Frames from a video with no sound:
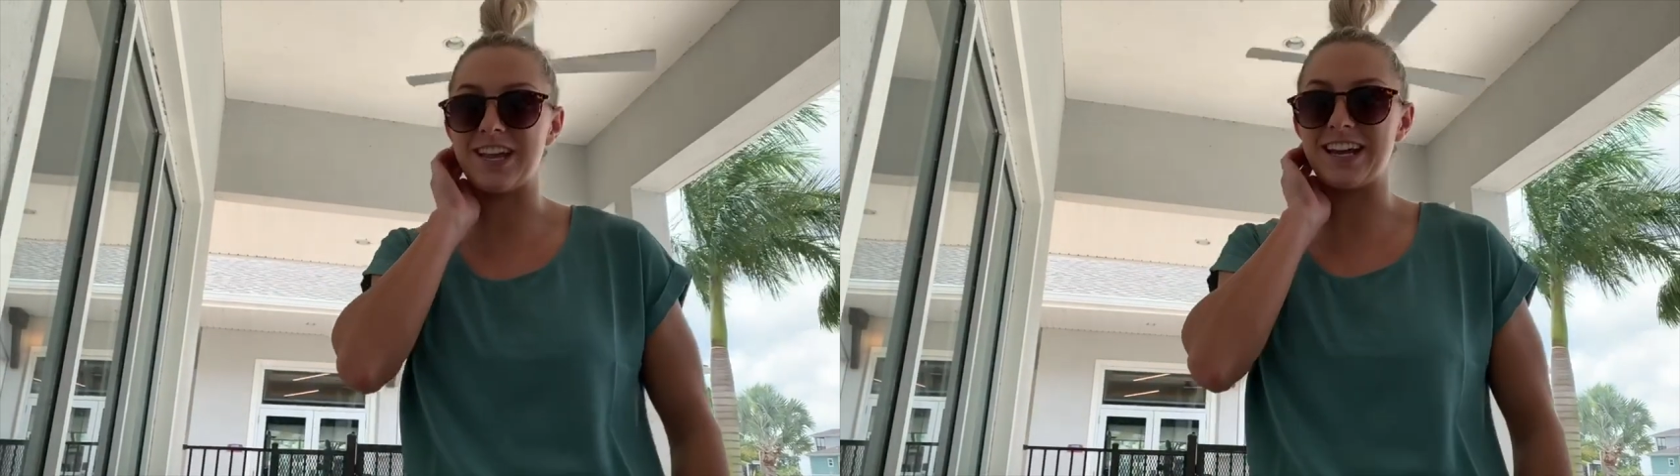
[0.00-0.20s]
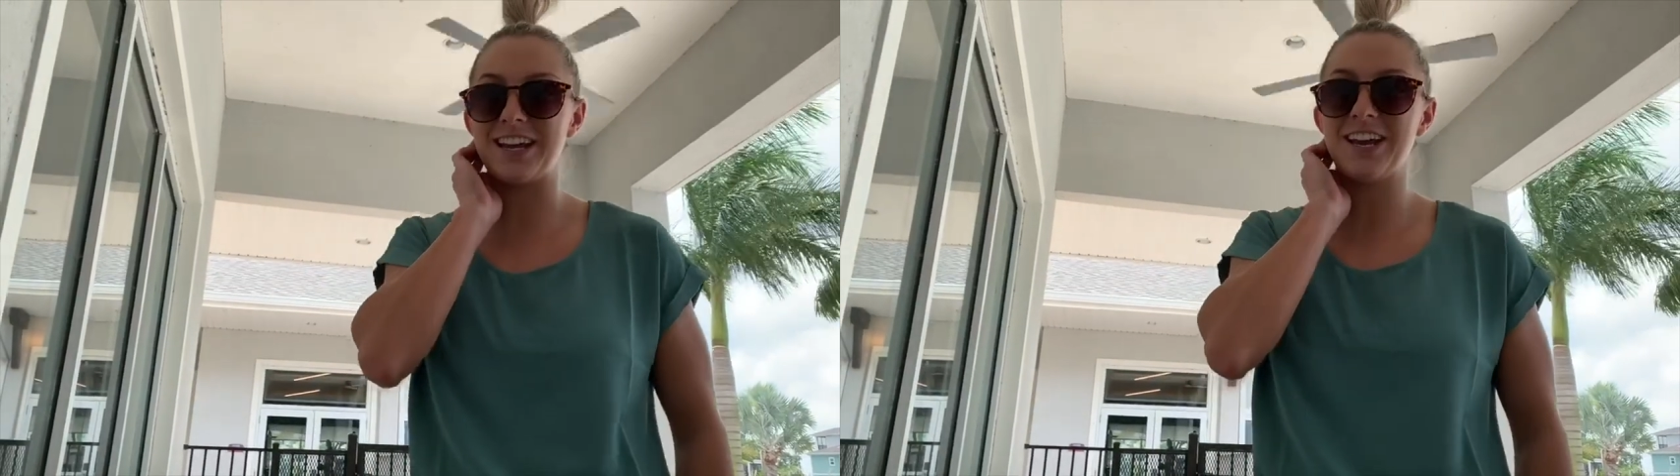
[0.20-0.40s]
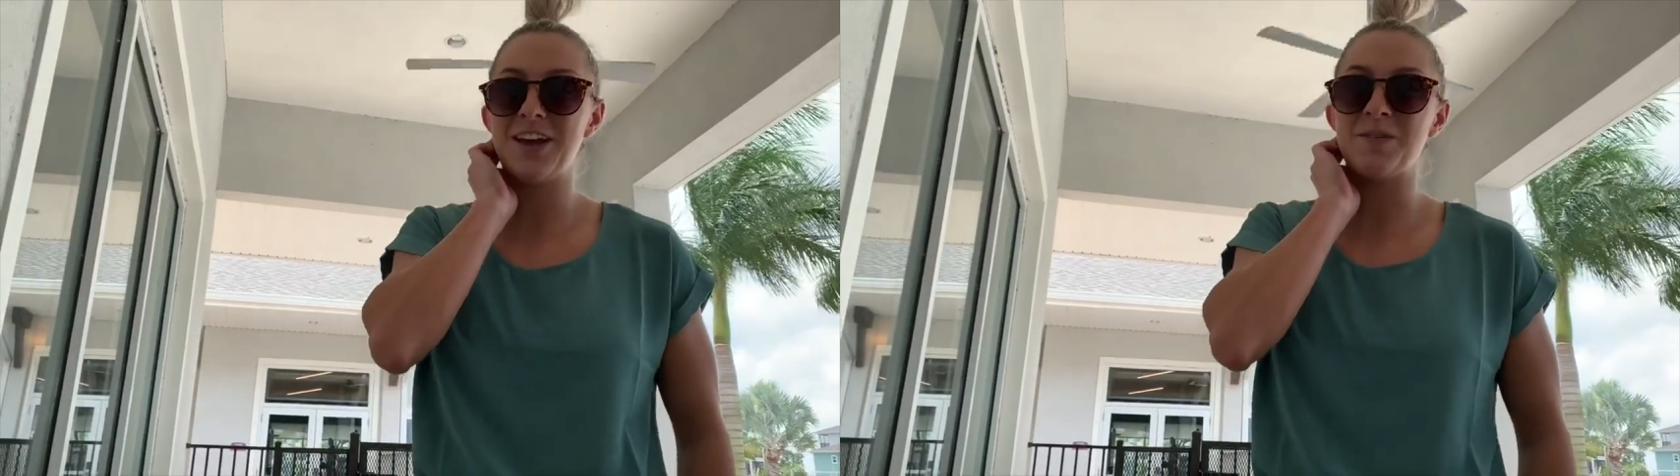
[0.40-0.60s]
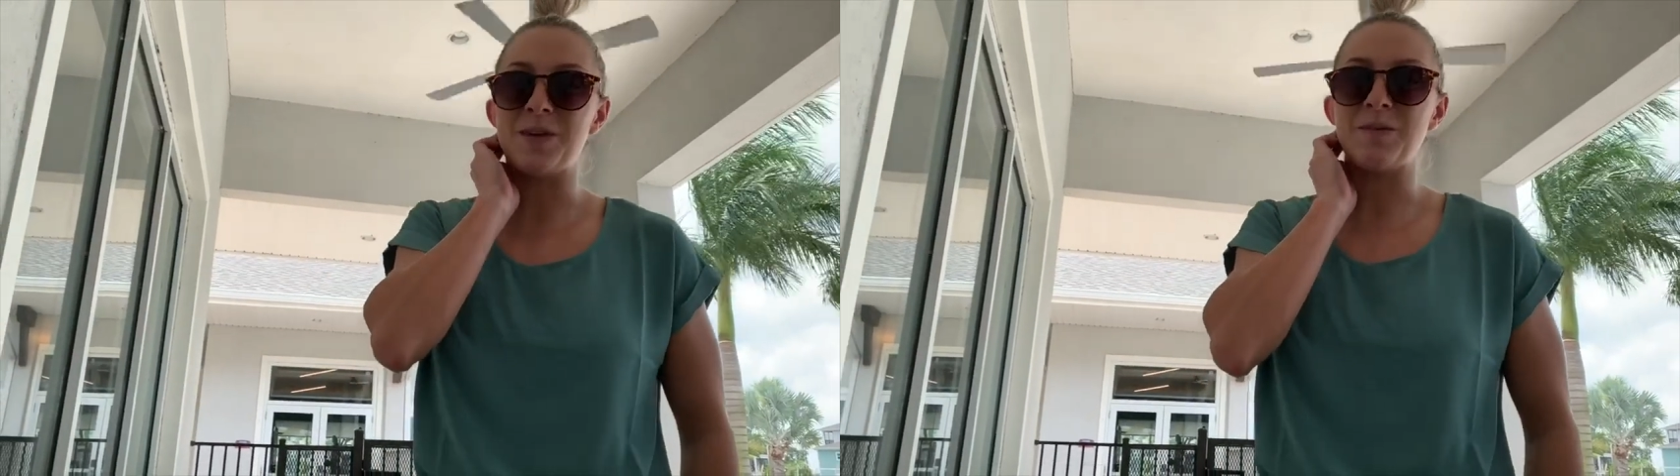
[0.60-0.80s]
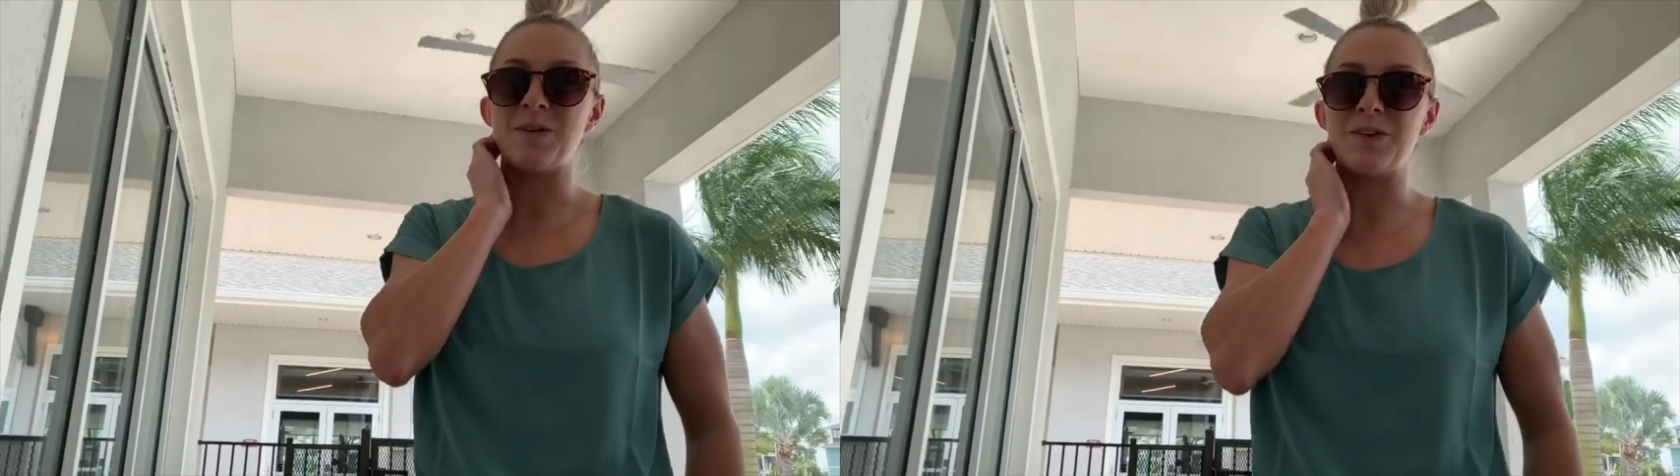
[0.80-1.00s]
Like
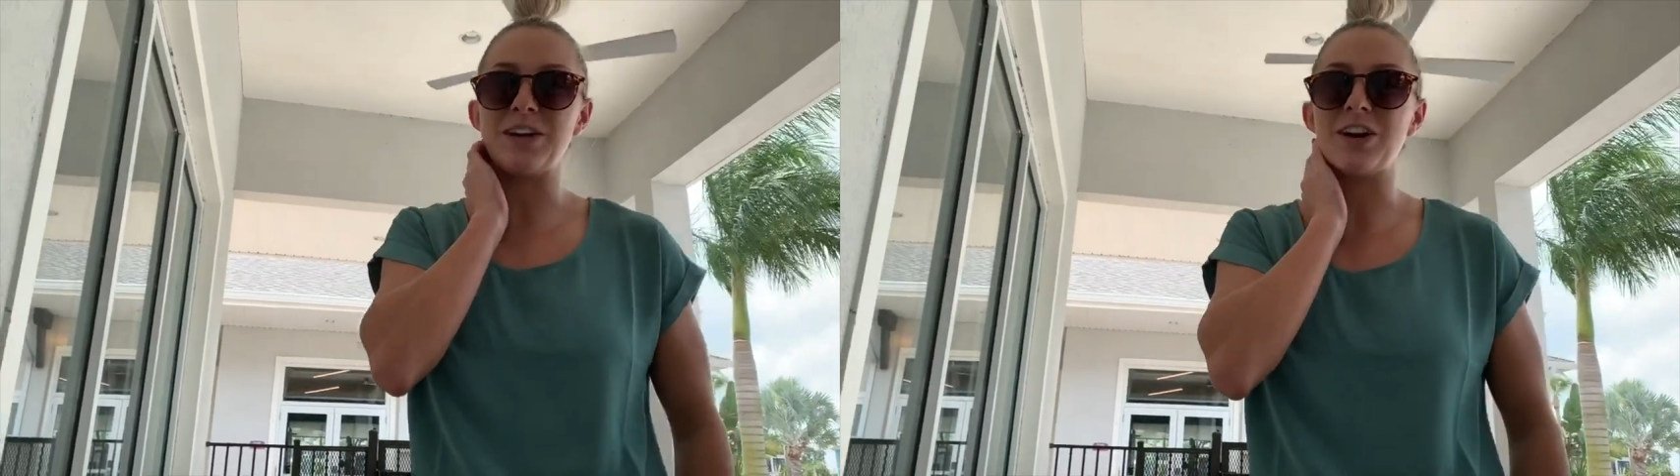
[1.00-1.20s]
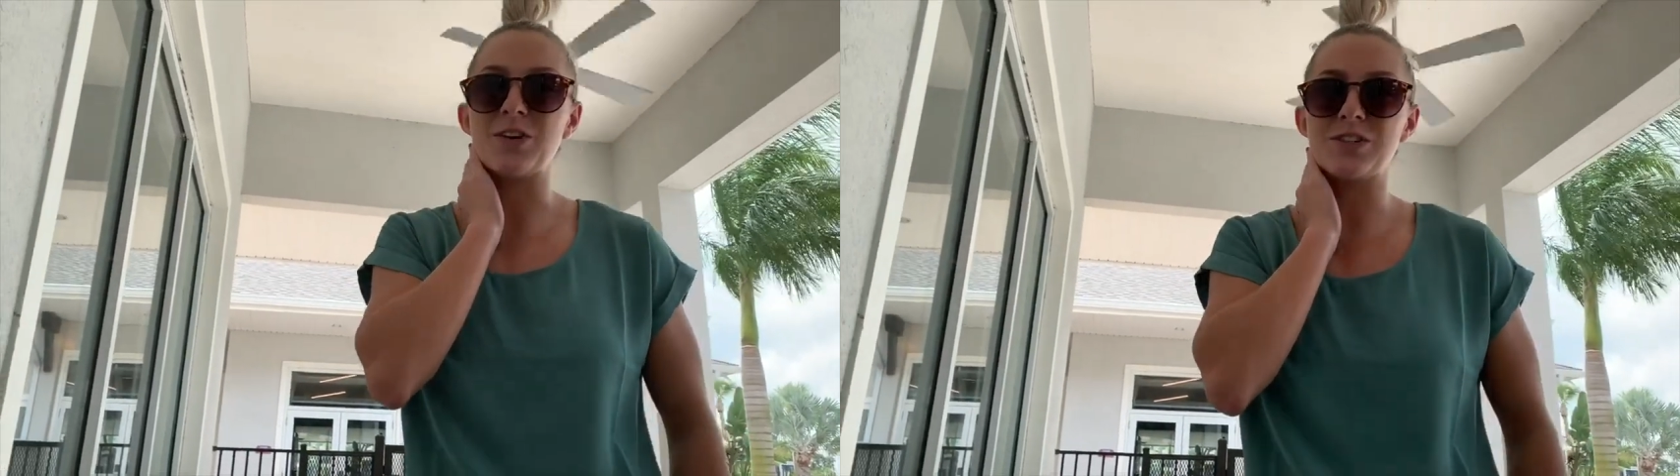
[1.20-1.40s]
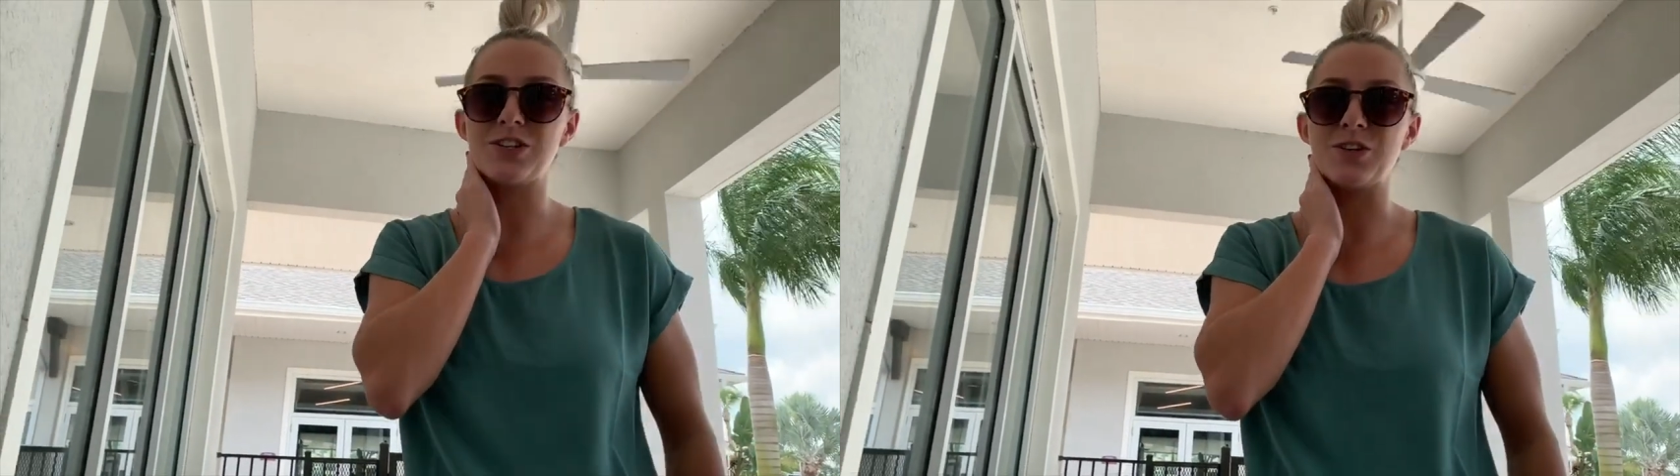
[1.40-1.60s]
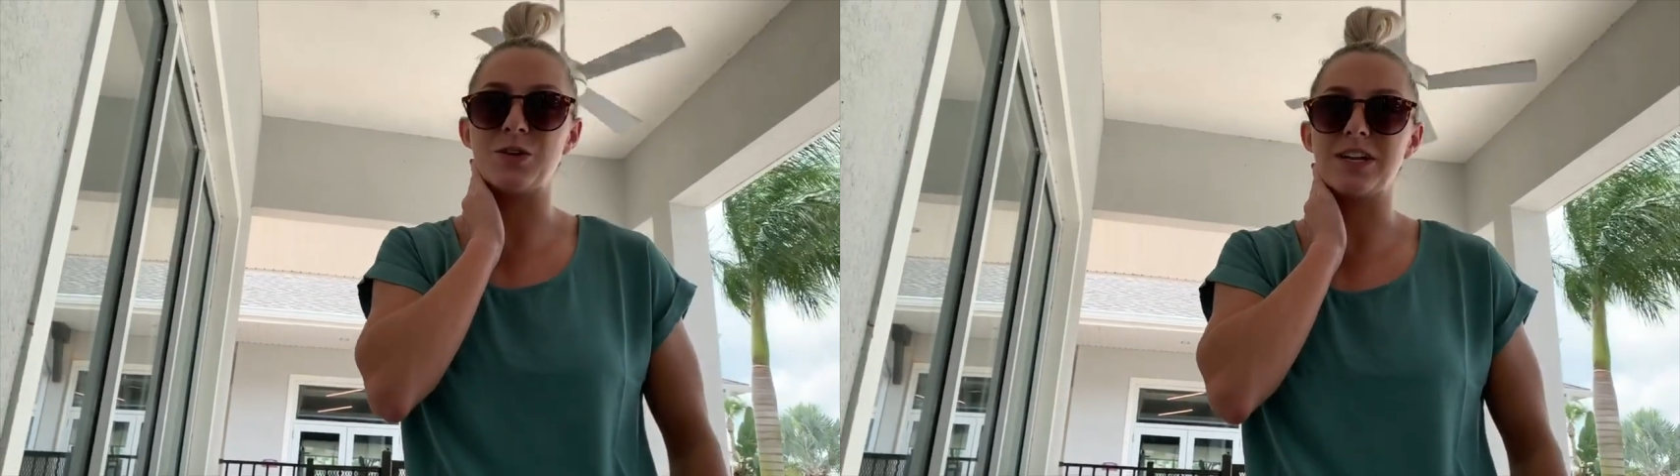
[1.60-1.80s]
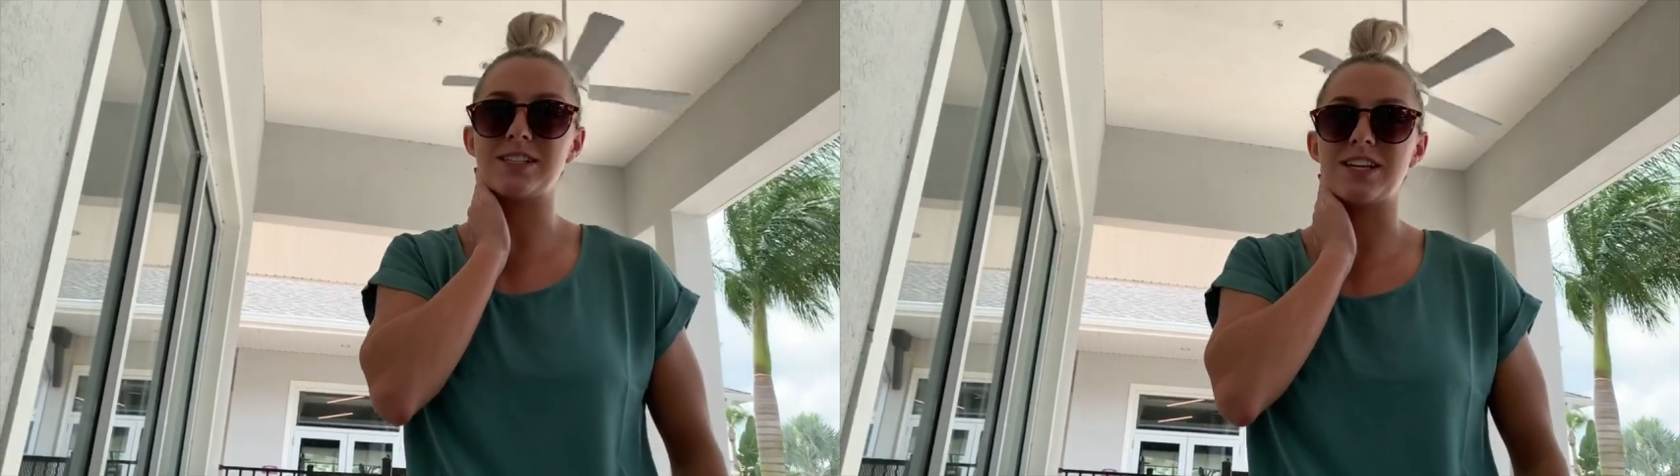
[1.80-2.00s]
maybe we go to